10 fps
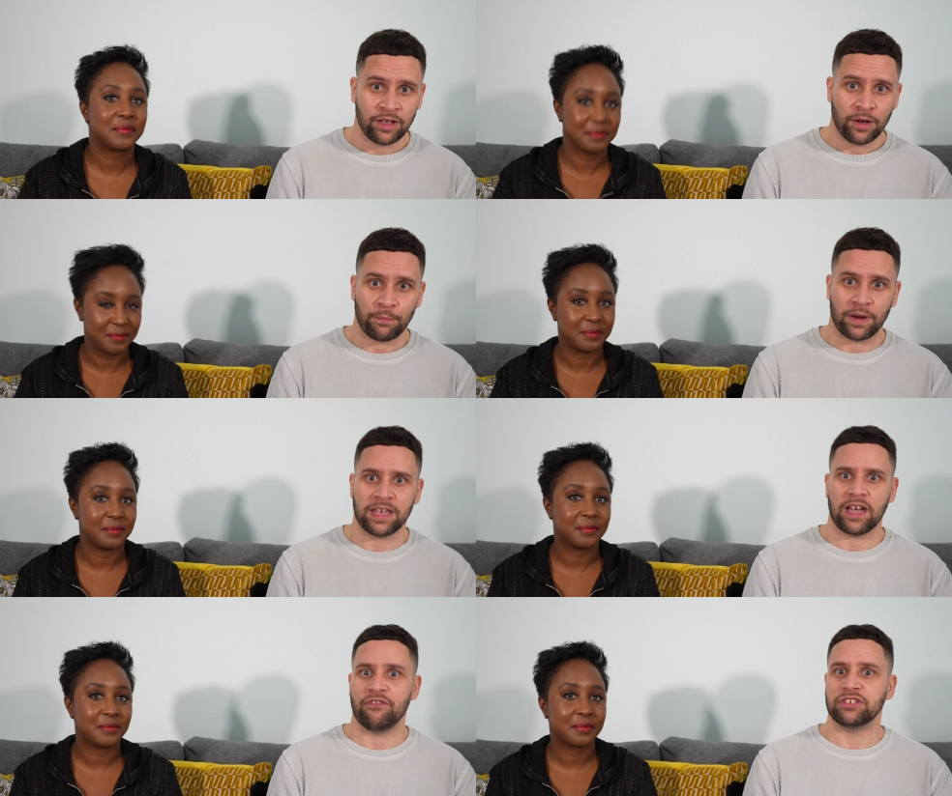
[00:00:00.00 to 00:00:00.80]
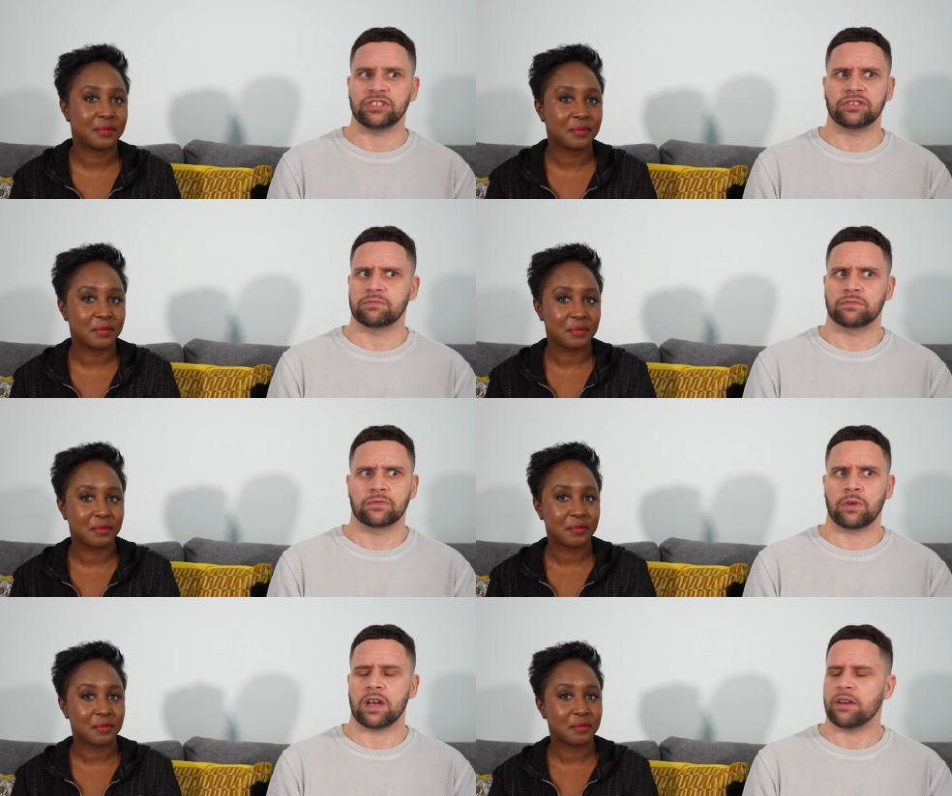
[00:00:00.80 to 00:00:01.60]
Speaker 1: Mm. But yeah, this is
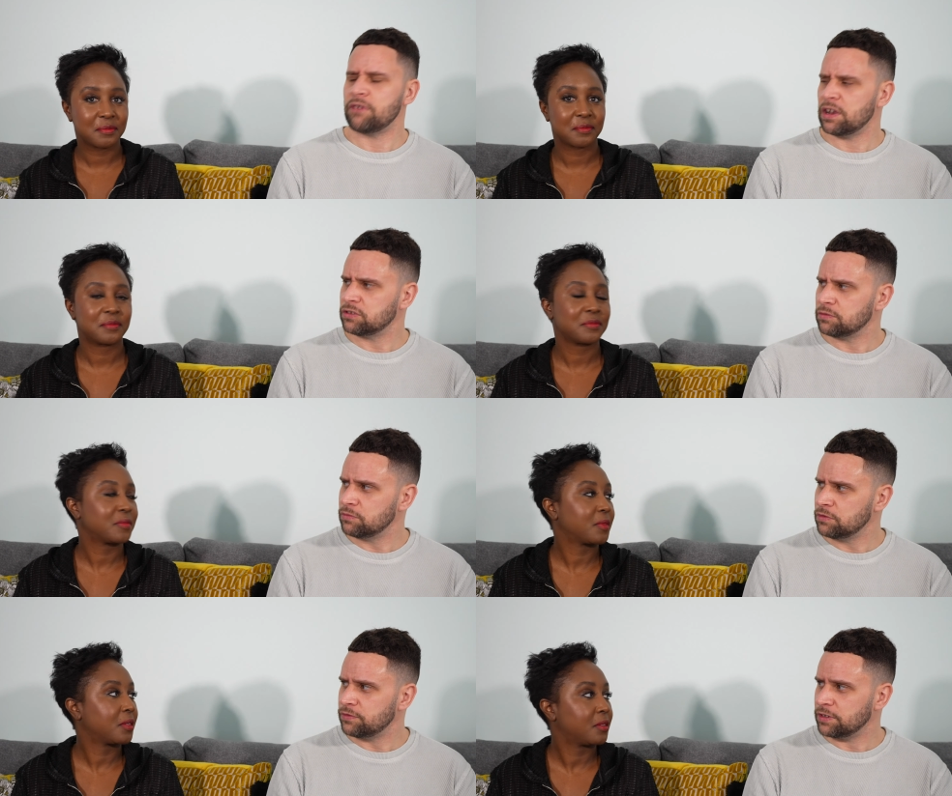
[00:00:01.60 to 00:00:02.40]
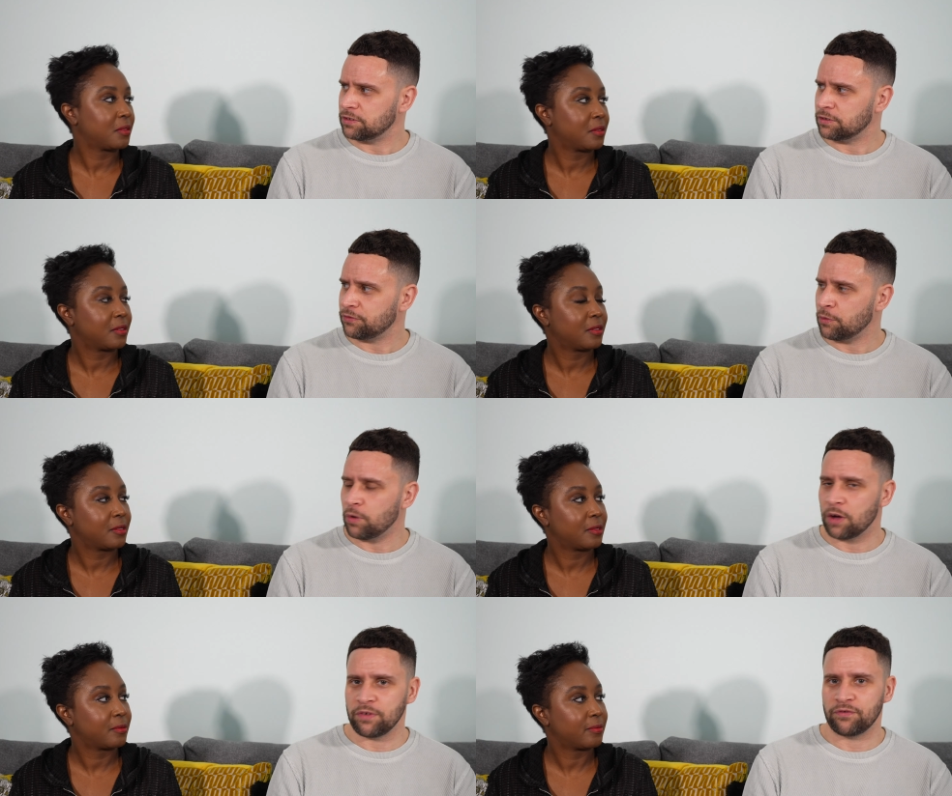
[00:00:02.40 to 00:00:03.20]
quite a random movie, you know, from
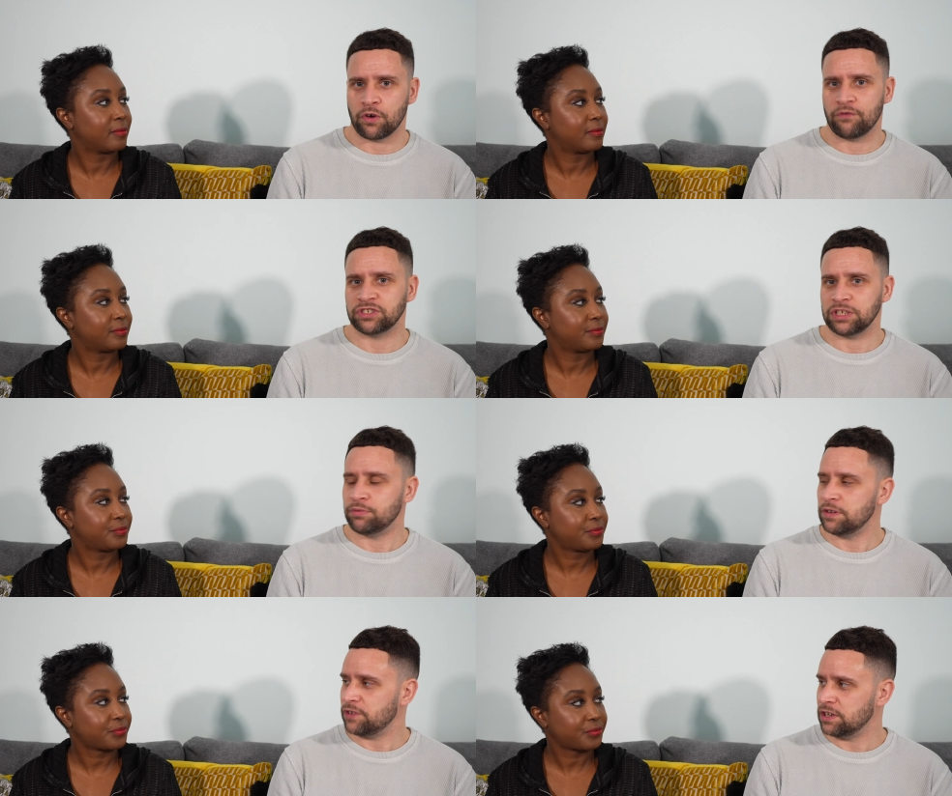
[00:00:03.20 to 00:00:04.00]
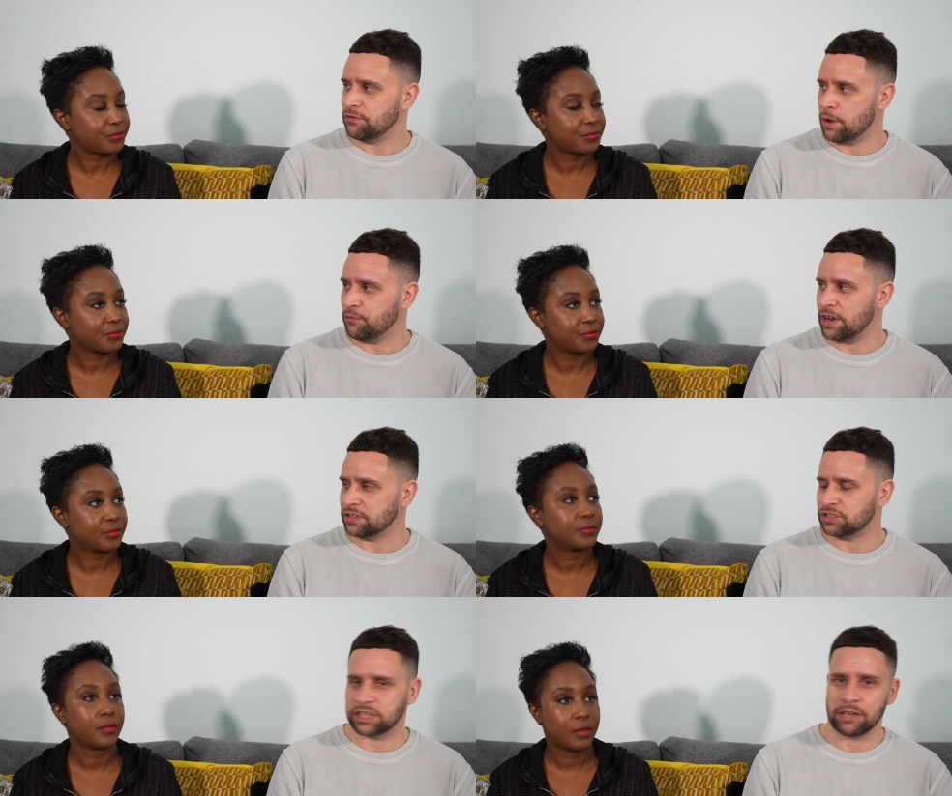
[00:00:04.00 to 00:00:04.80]
what we've obviously briefly read
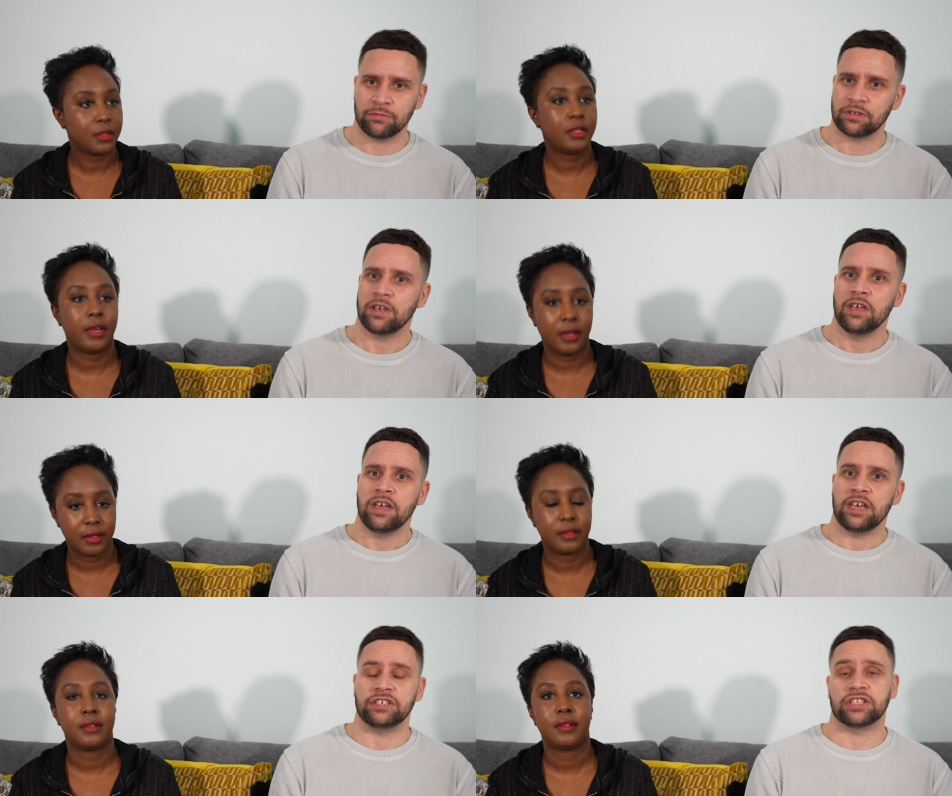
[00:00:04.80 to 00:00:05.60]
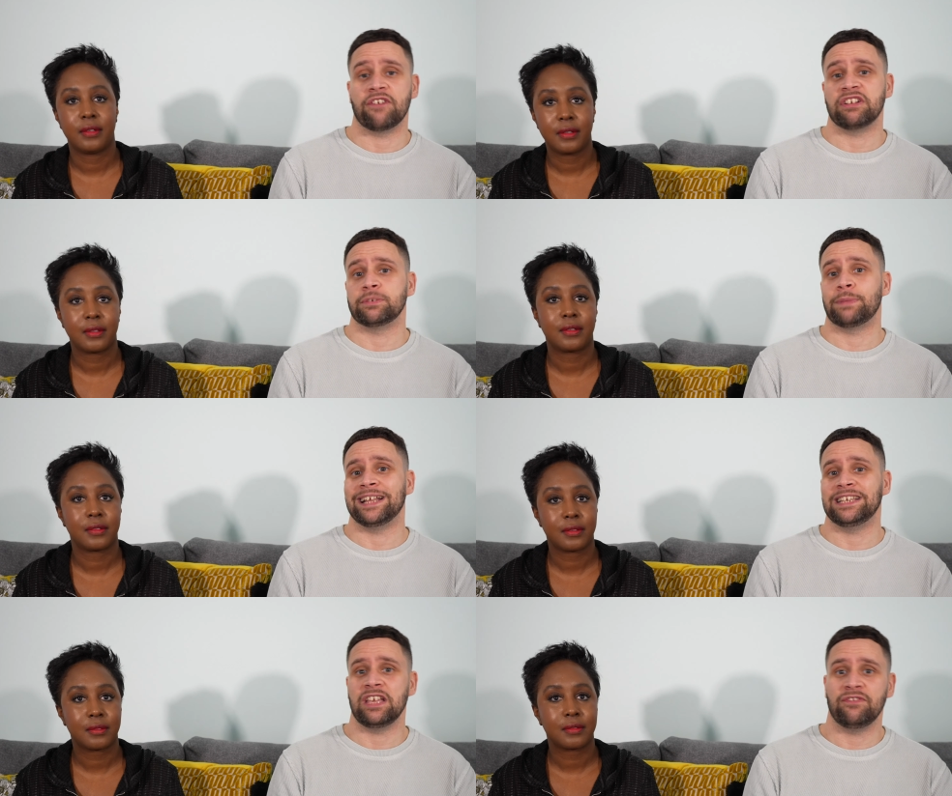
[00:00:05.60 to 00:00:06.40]
and skimmed. Yeah. It's directed
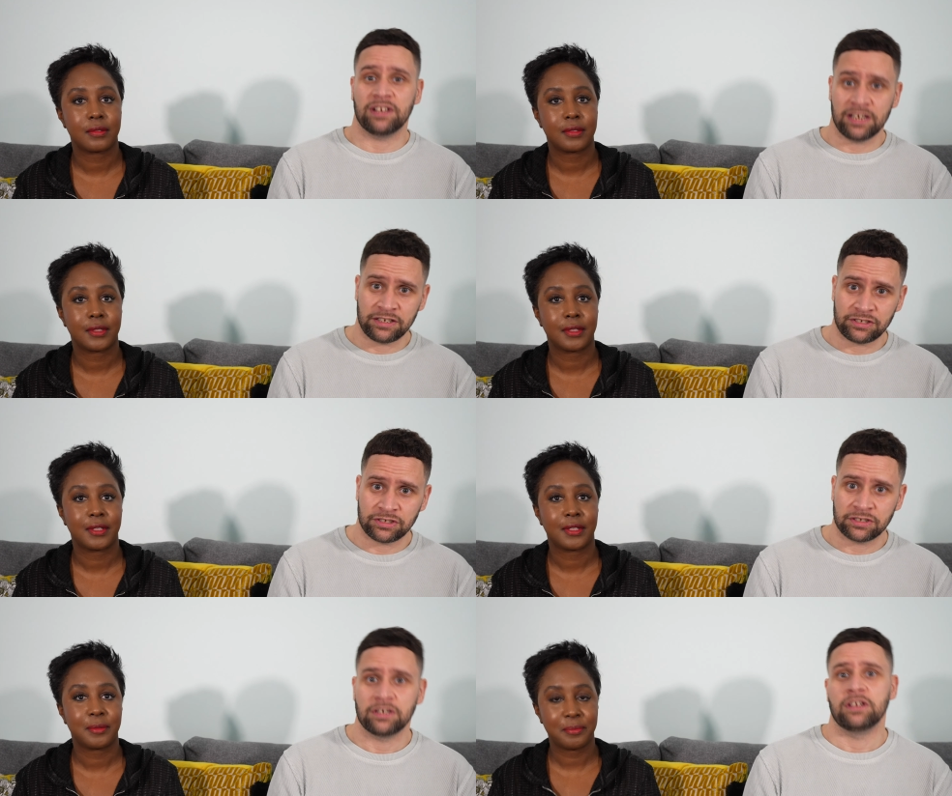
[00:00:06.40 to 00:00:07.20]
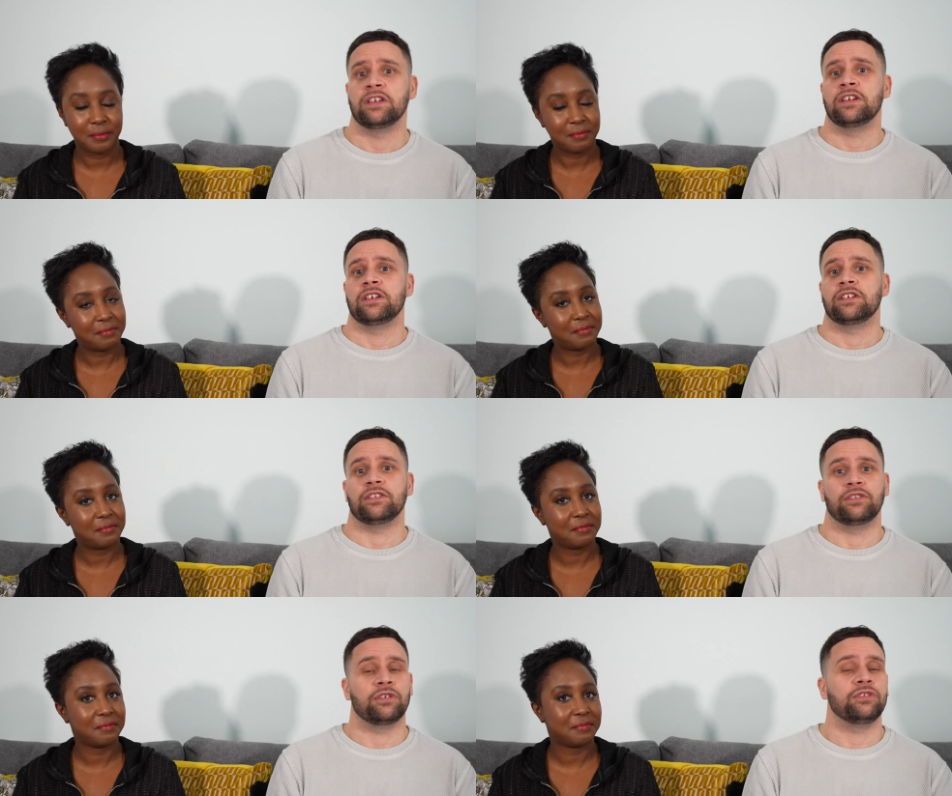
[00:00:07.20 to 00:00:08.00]
by David Leitch. Mm.
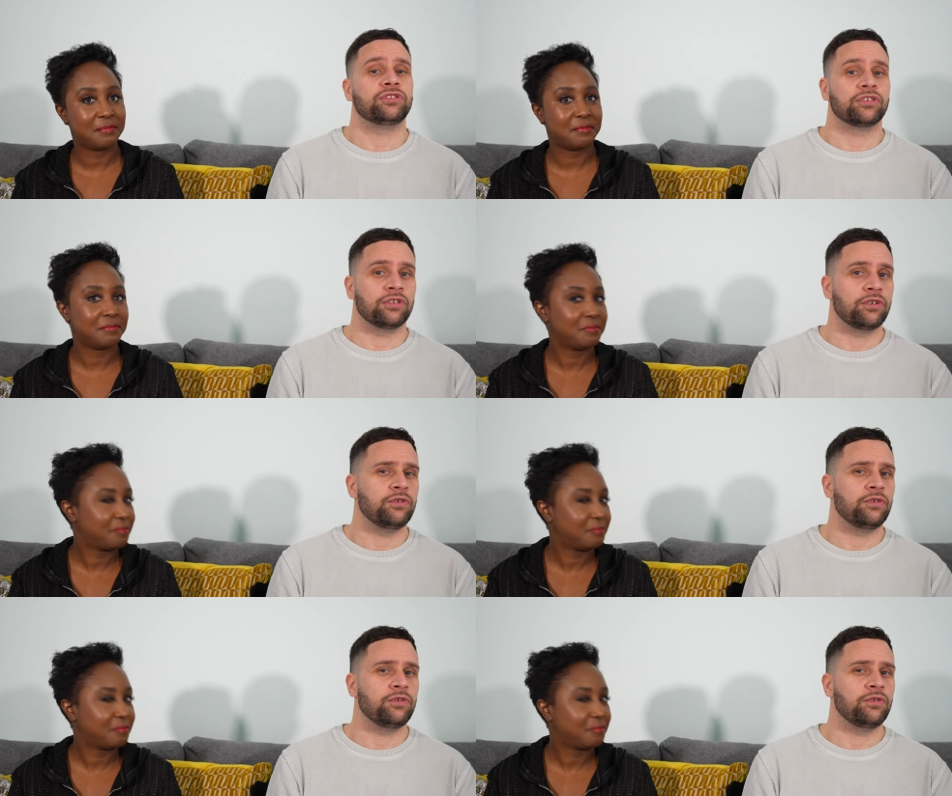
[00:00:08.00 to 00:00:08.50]
You know, you hmm. should know